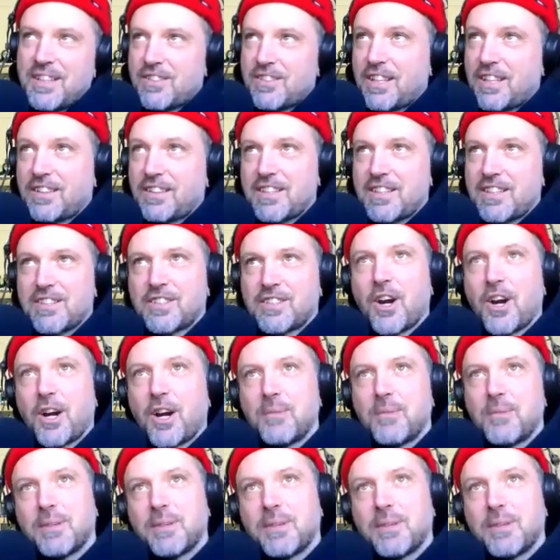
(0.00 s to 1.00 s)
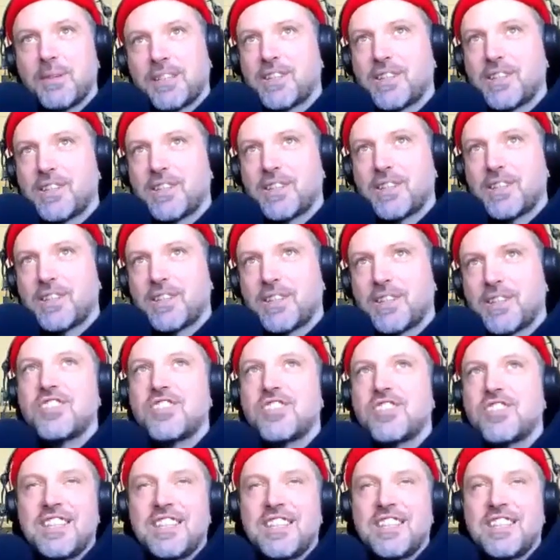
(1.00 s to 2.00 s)
like this karmic
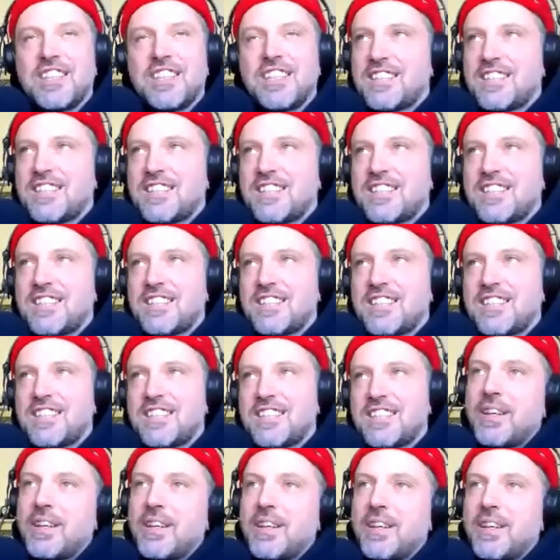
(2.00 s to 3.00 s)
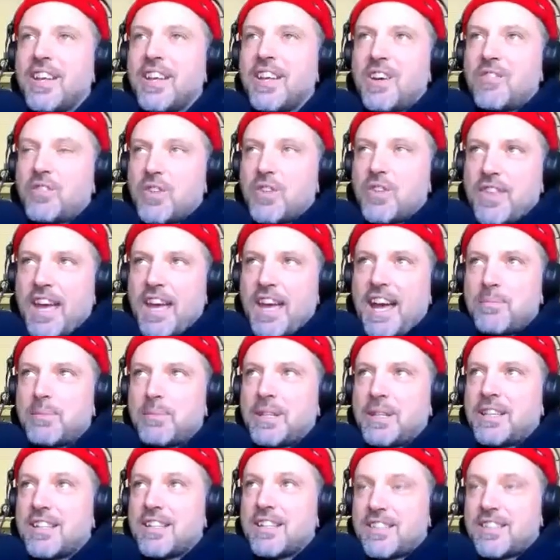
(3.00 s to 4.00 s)
equation that needs to happen for
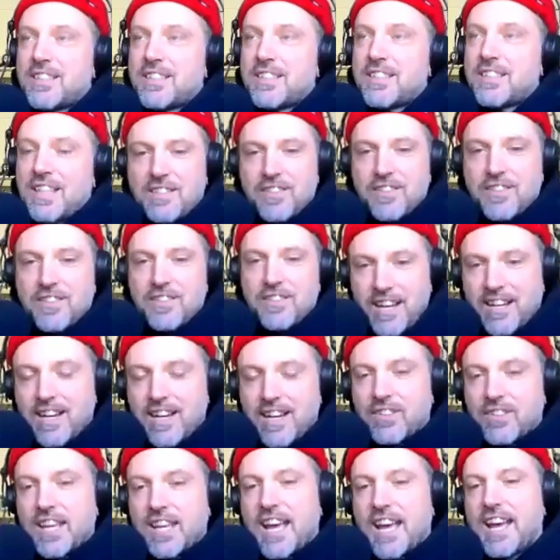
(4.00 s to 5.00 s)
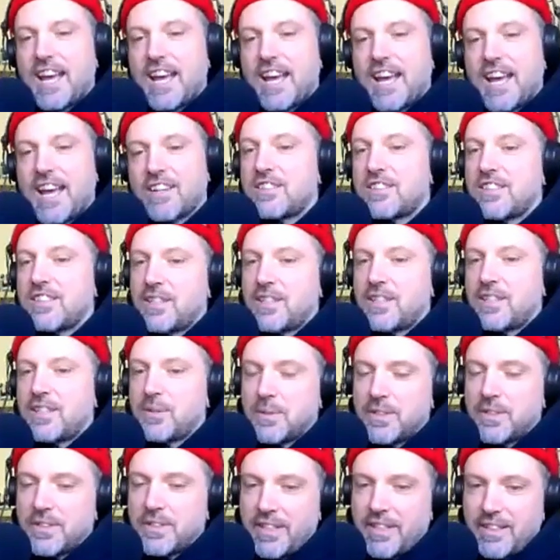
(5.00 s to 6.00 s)
that, because as you said, every action has an
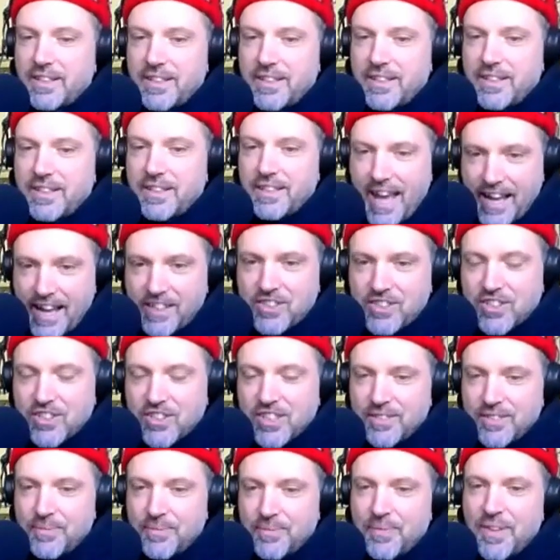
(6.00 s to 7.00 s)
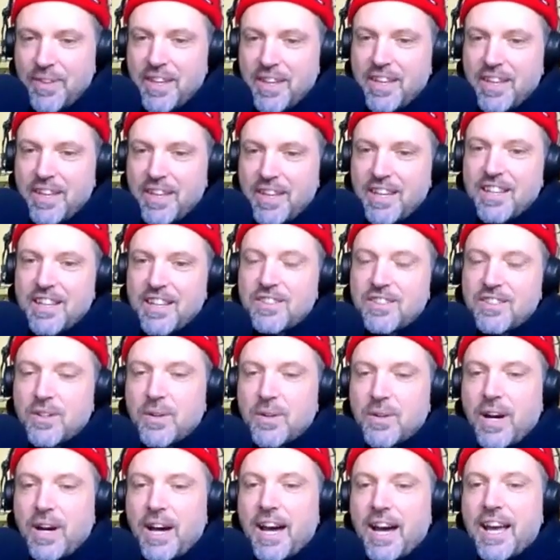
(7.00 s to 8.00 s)
equal action.
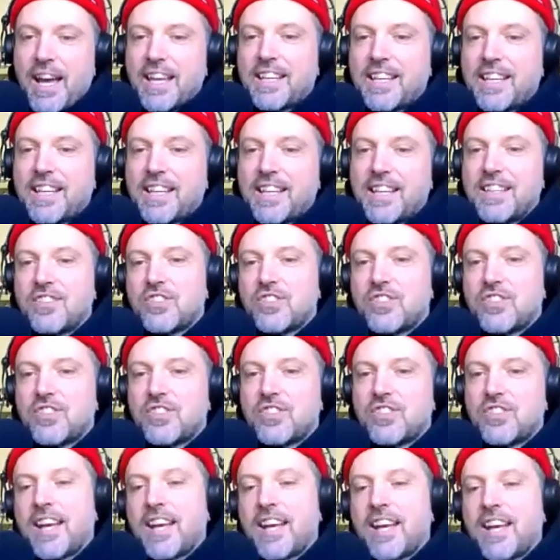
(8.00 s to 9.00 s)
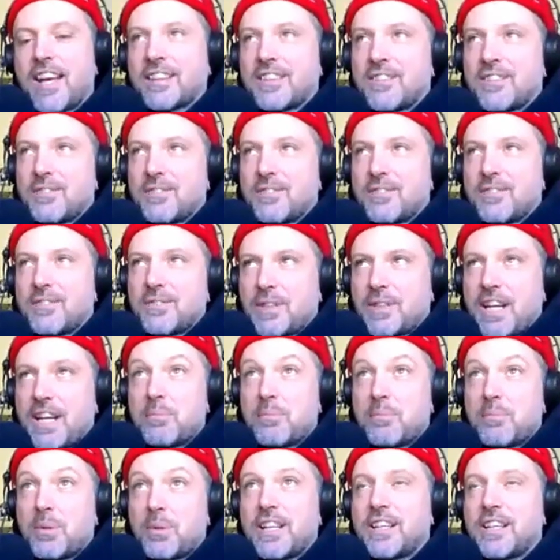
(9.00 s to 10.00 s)
So I can try, like,
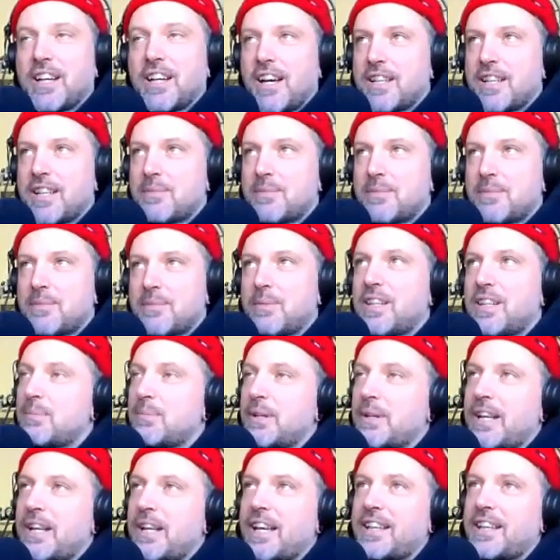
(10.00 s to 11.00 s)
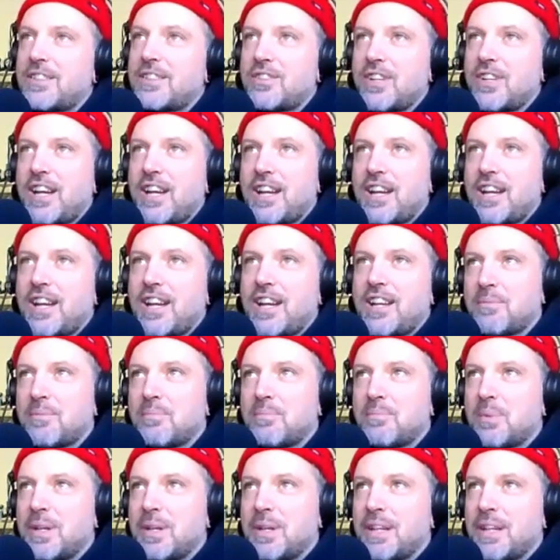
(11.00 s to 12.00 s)
we're getting pretty cosmic here, but I could try and
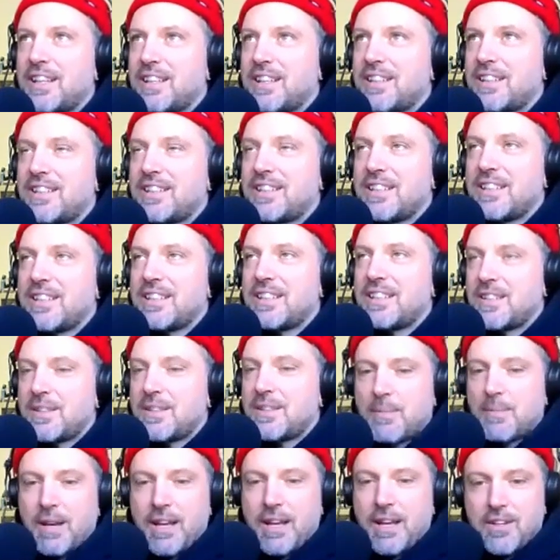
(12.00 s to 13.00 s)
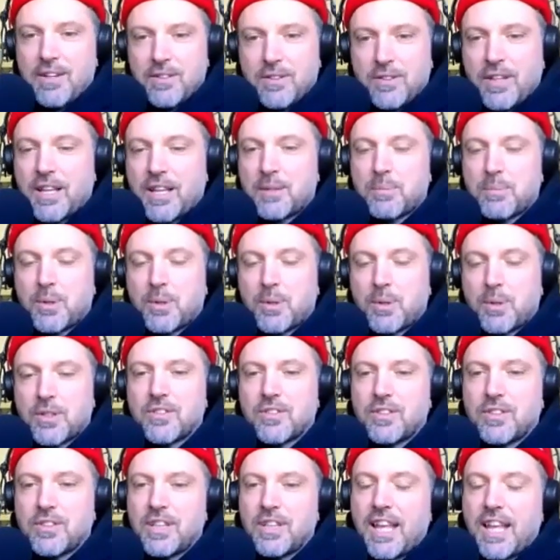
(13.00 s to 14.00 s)
like bring it into my own like
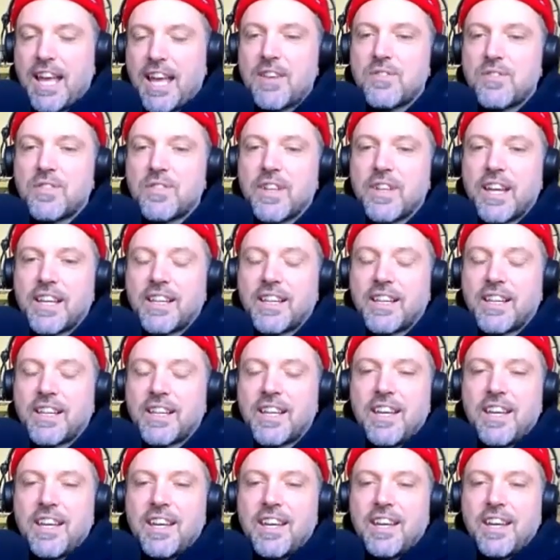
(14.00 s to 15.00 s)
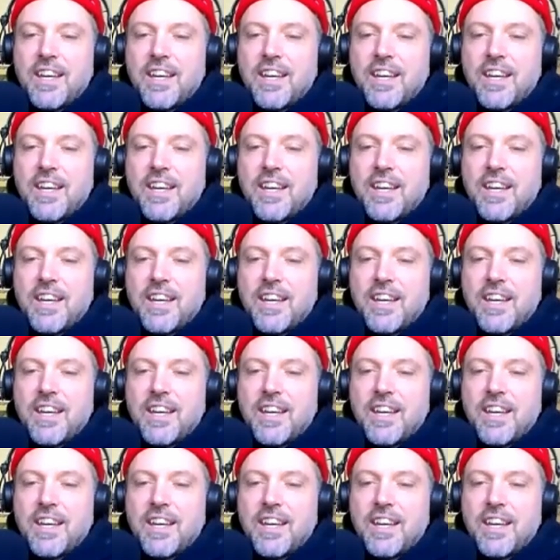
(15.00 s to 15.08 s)
personal life. Like,